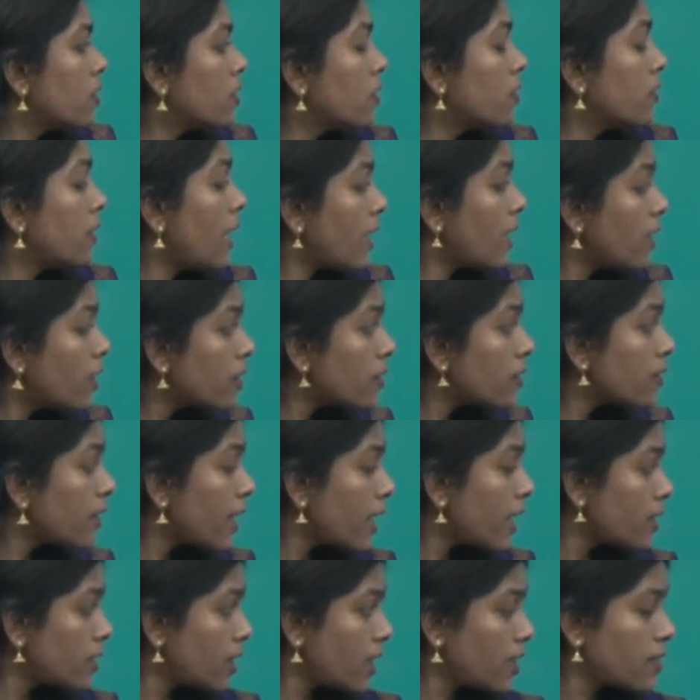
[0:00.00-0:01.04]
then
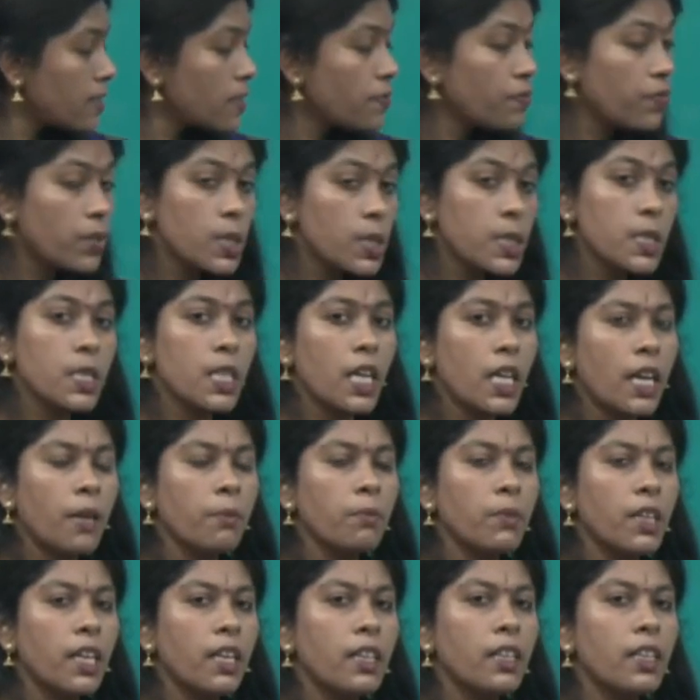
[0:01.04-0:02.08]
that's the first
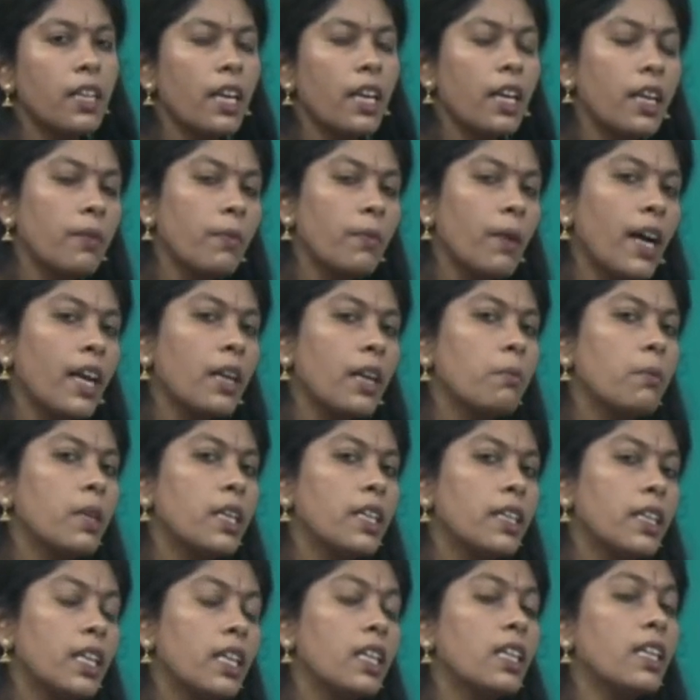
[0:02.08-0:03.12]
time that
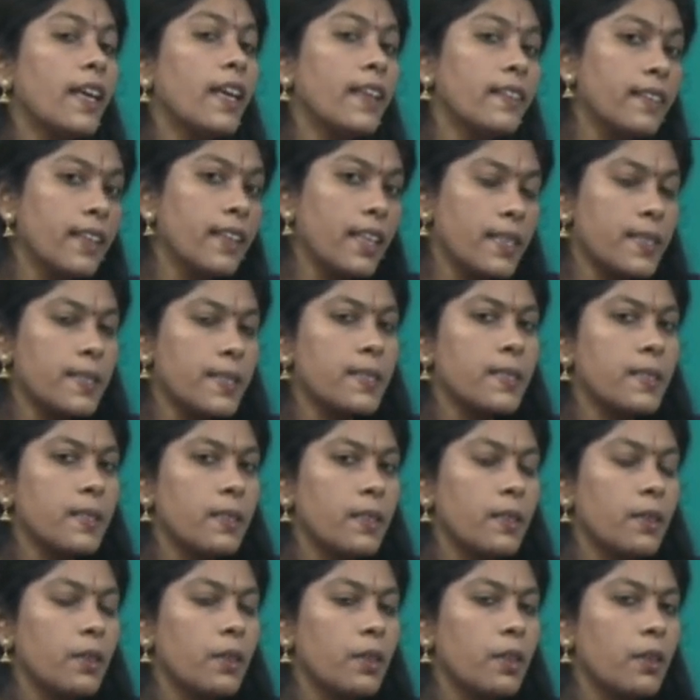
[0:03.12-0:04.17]
environmental ethics
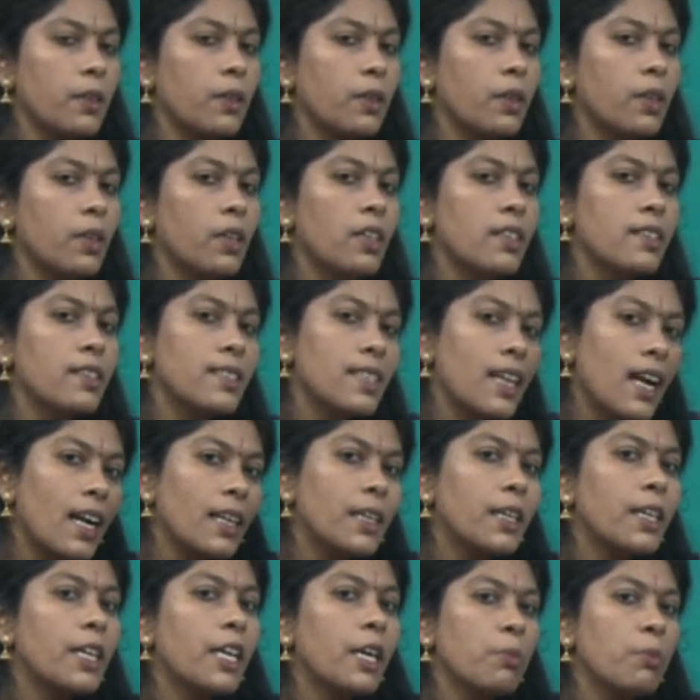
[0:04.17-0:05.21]

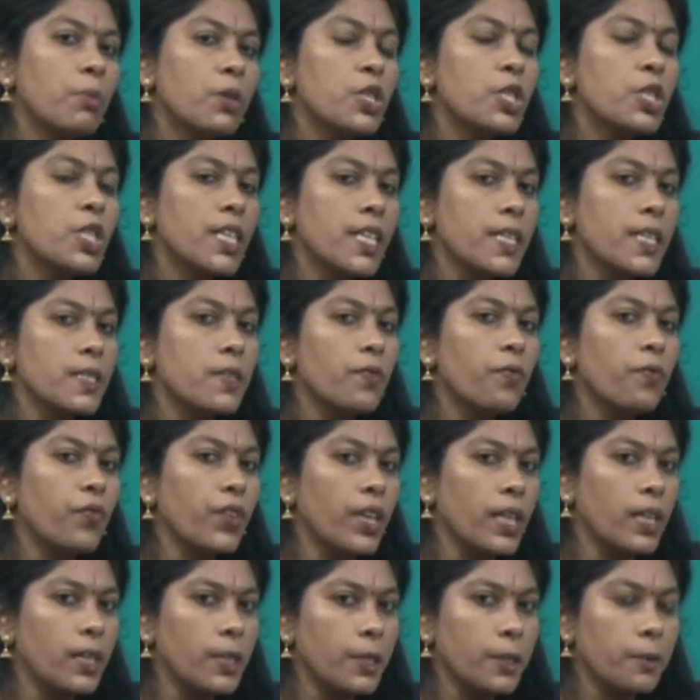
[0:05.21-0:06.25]
started emerging as a
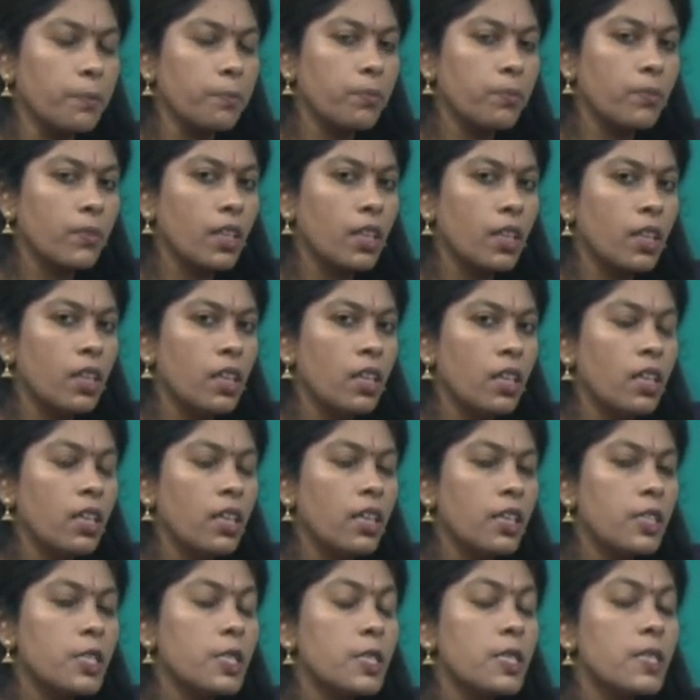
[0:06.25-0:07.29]
field.
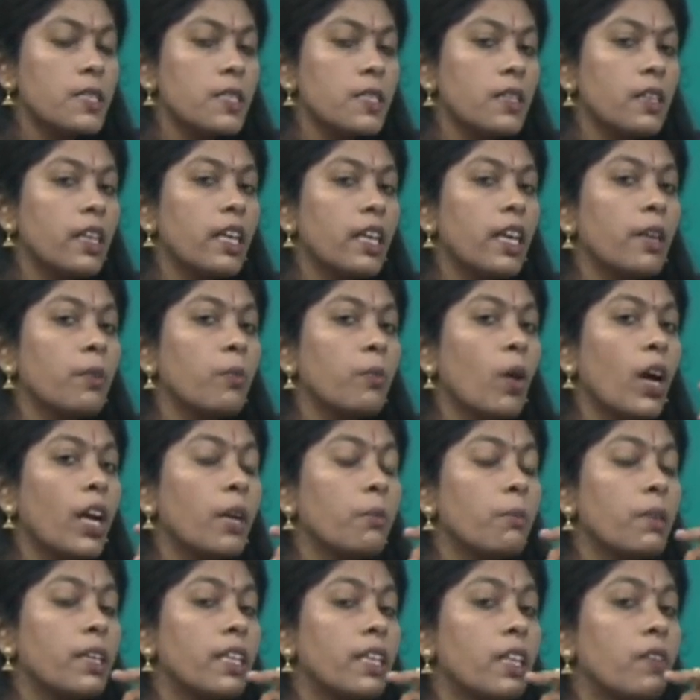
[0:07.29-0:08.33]
It's an
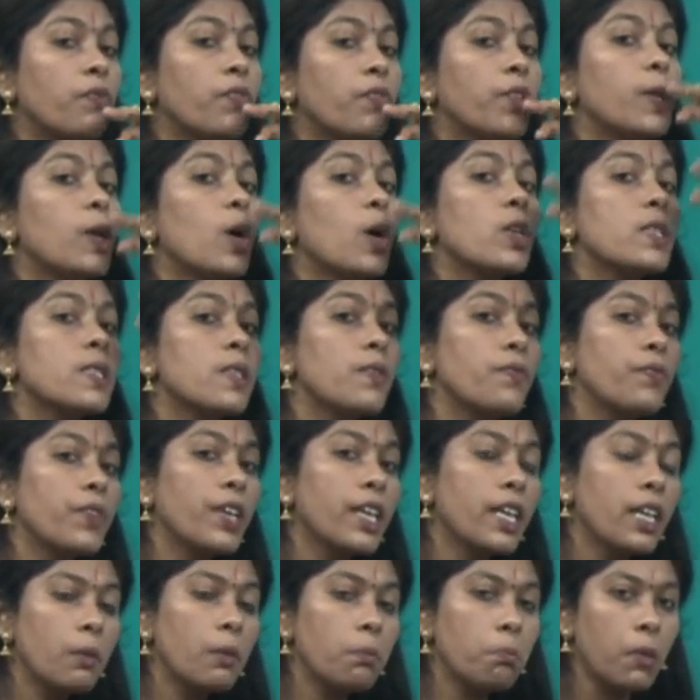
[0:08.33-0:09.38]
environmental
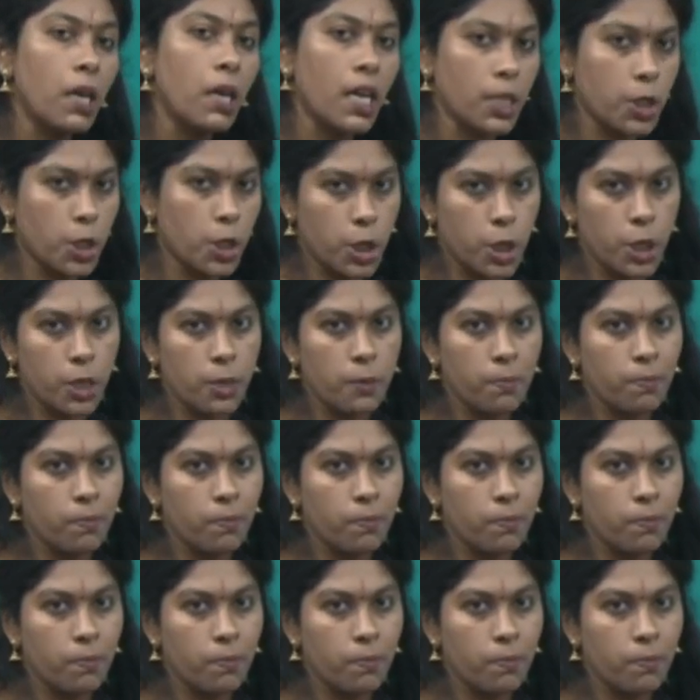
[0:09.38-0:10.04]
philosophical part.